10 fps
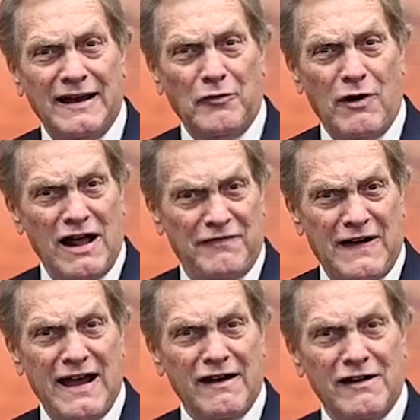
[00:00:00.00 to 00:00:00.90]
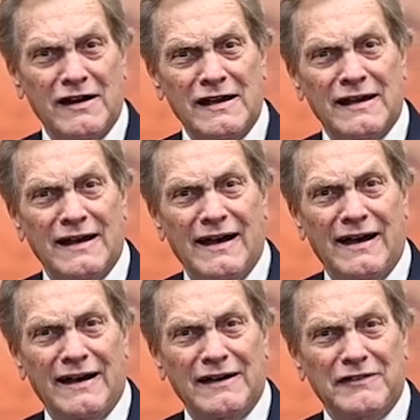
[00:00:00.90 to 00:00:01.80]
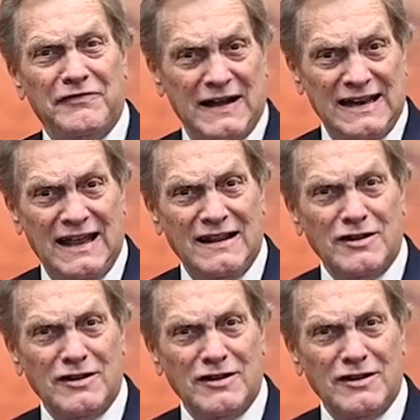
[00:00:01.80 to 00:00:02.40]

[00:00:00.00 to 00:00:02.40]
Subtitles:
wildfire funding